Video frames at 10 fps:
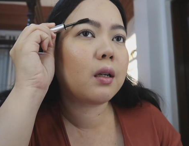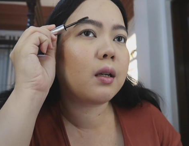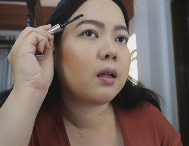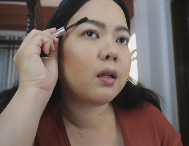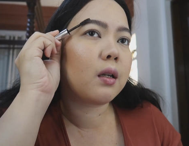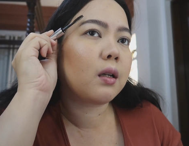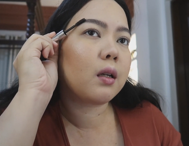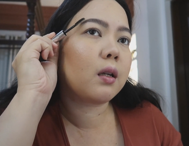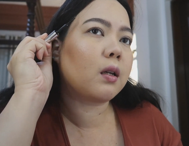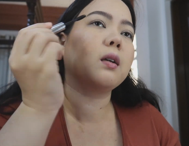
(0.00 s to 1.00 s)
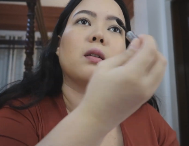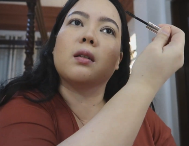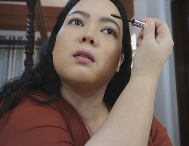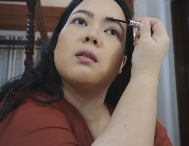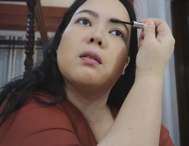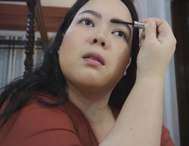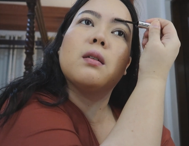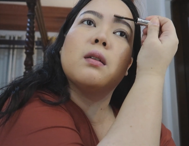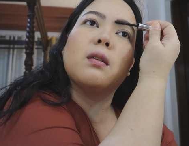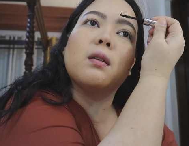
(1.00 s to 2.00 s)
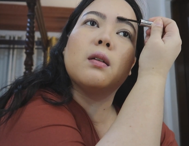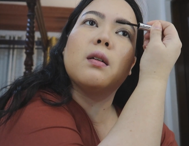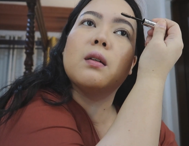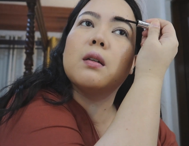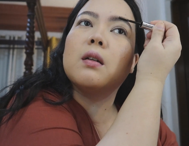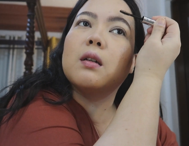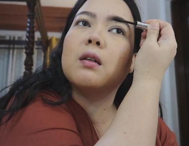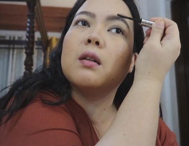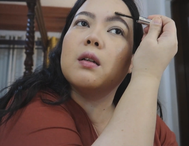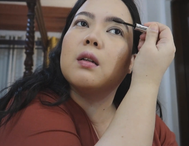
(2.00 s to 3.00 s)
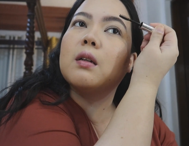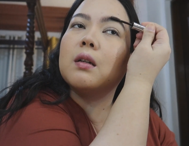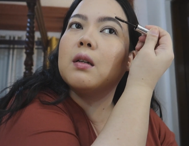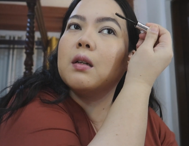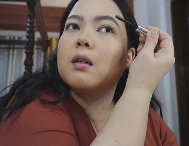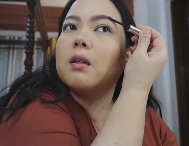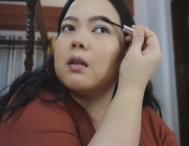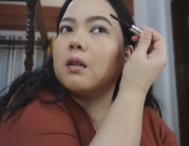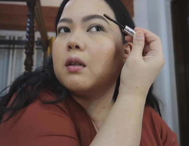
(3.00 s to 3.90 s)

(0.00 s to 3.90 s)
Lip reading: Nobody speaks.